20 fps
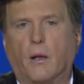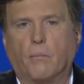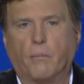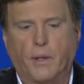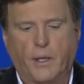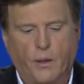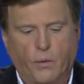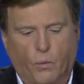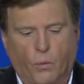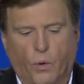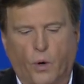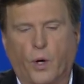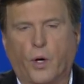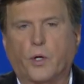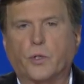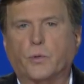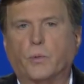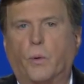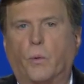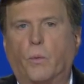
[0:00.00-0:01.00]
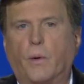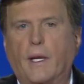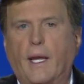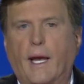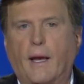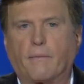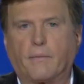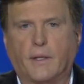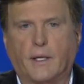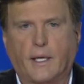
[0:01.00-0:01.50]
but it works when we
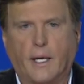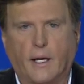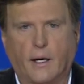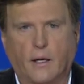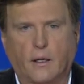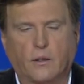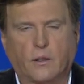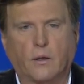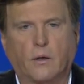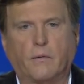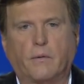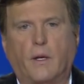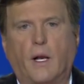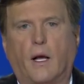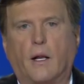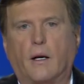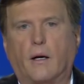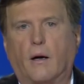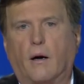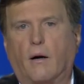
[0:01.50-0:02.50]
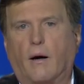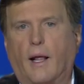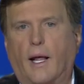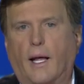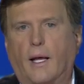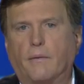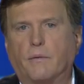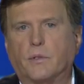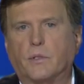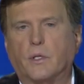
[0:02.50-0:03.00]
have the character of God in our
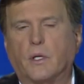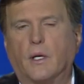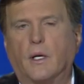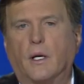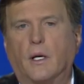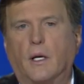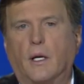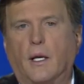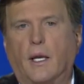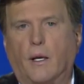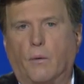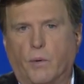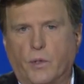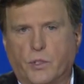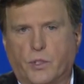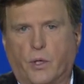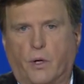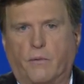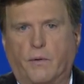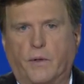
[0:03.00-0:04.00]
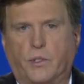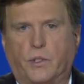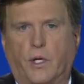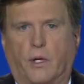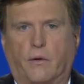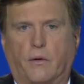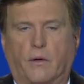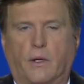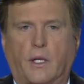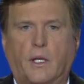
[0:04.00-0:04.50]
lives and we serve each
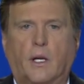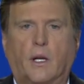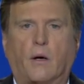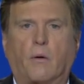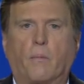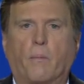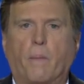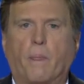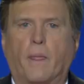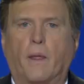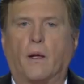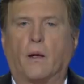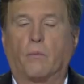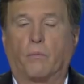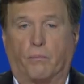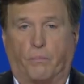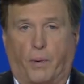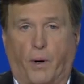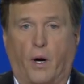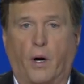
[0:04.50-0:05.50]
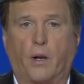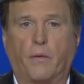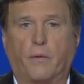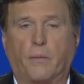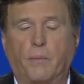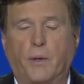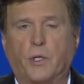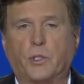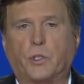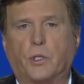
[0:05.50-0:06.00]
other. Now, you know, part of the
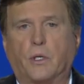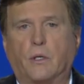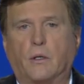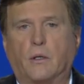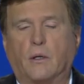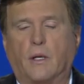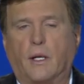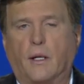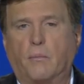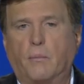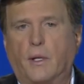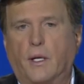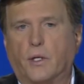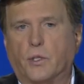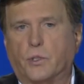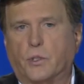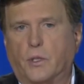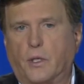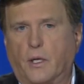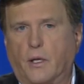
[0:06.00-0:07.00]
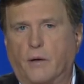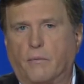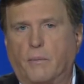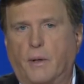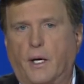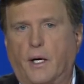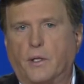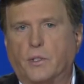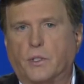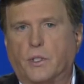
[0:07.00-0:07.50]
mission in ministry of
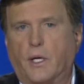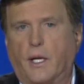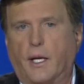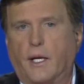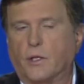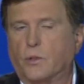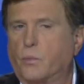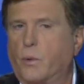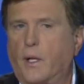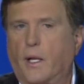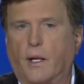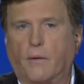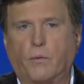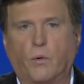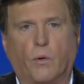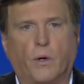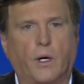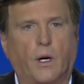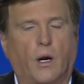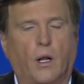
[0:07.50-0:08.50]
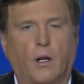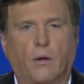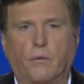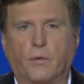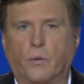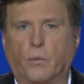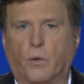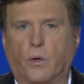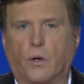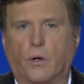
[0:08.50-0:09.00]
Marriage Today is we love going all over
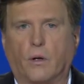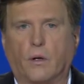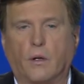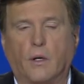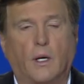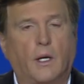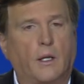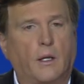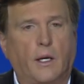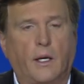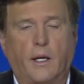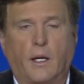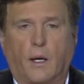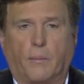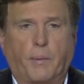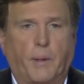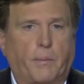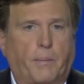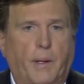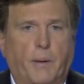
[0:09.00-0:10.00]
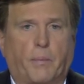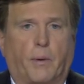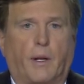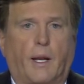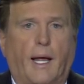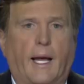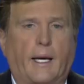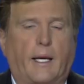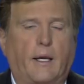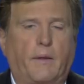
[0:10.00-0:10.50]
the world and helping people,
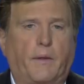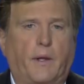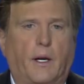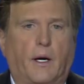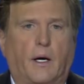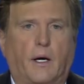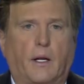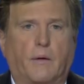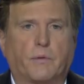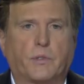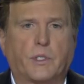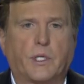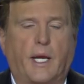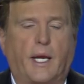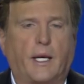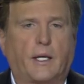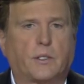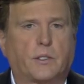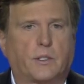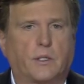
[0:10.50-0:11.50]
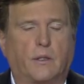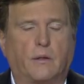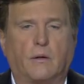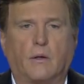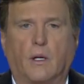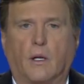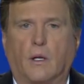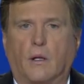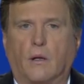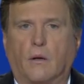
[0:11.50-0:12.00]
like in the area of sex and
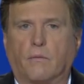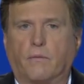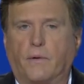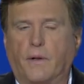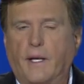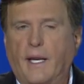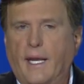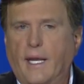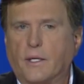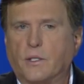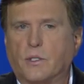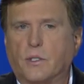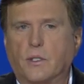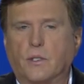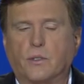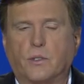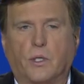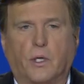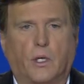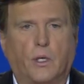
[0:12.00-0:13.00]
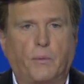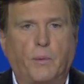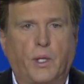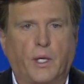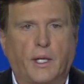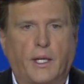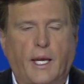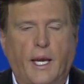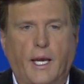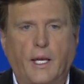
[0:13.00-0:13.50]
finances and
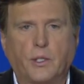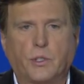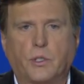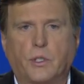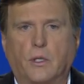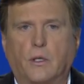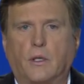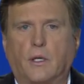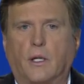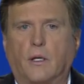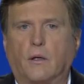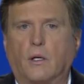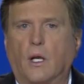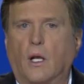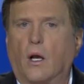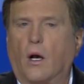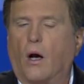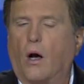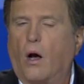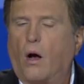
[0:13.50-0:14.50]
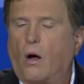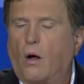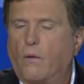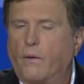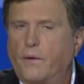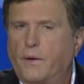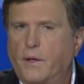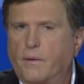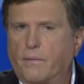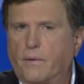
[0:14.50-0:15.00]
communication and all
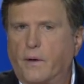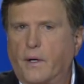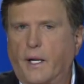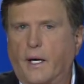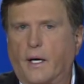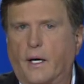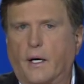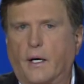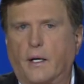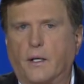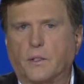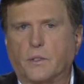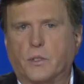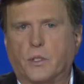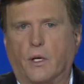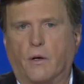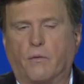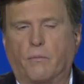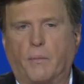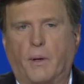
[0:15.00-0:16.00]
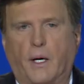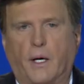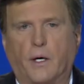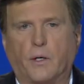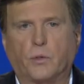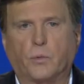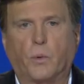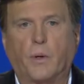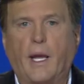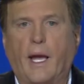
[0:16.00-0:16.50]
the different areas of
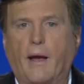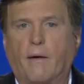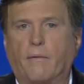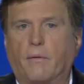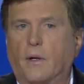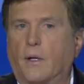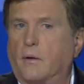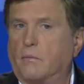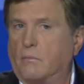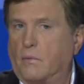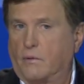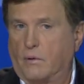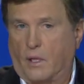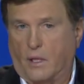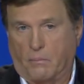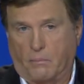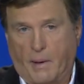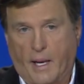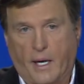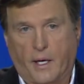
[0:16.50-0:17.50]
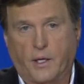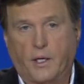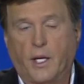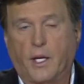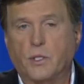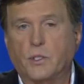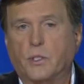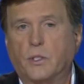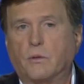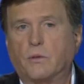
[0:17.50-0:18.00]
marriage. We have about a
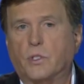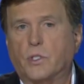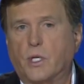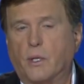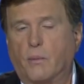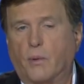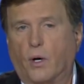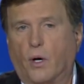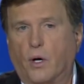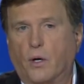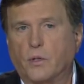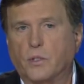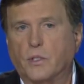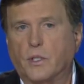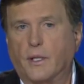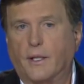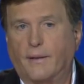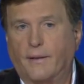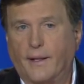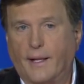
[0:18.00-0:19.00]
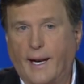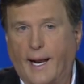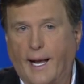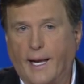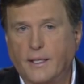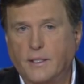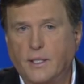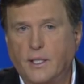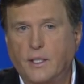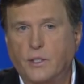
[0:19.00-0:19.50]
dozen seminars that, that
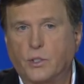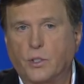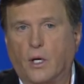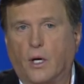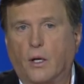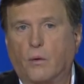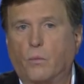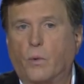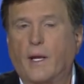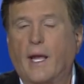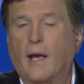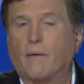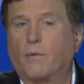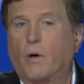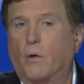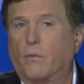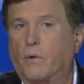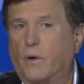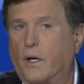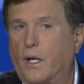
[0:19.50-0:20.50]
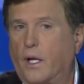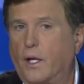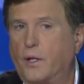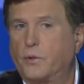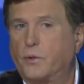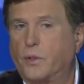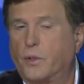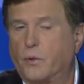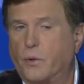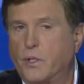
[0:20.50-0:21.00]
I teach on. We have over one
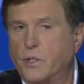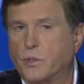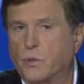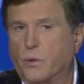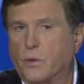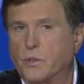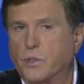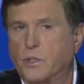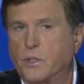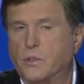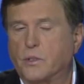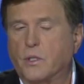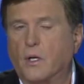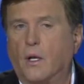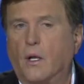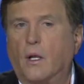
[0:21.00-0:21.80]
hundred resources,